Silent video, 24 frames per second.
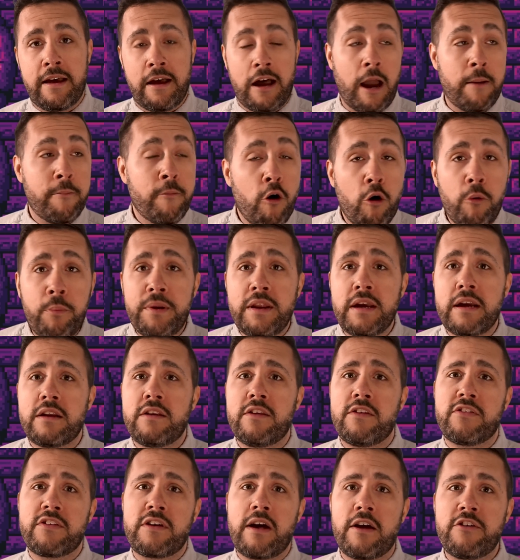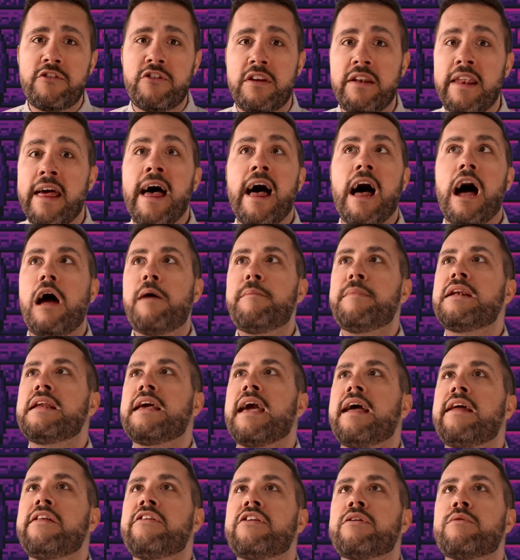I'm opening a discussion. I'm
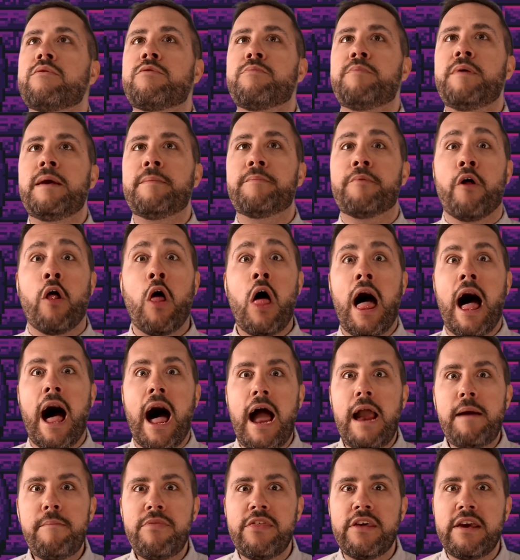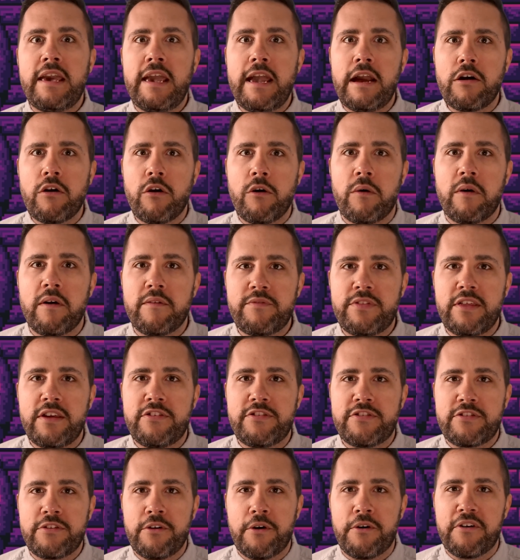engaging with people. I'm the hero of this
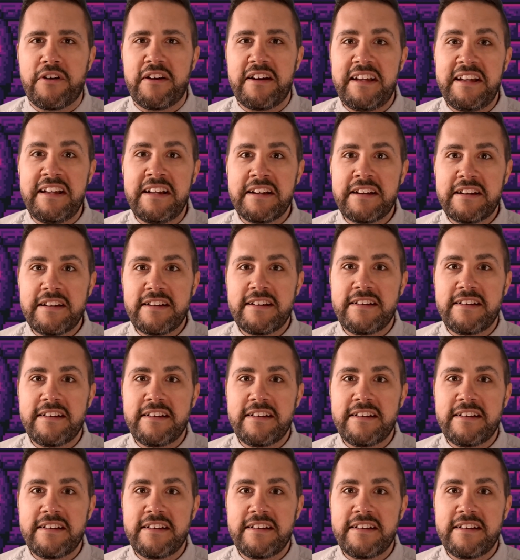story.